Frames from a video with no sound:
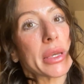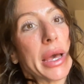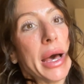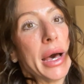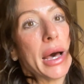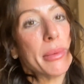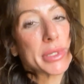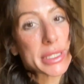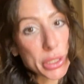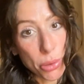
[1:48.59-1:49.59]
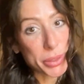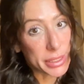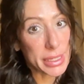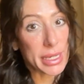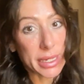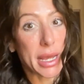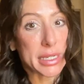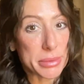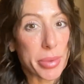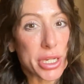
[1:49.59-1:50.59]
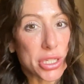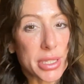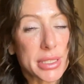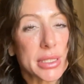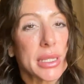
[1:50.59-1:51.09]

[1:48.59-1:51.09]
COPD and asthma patients,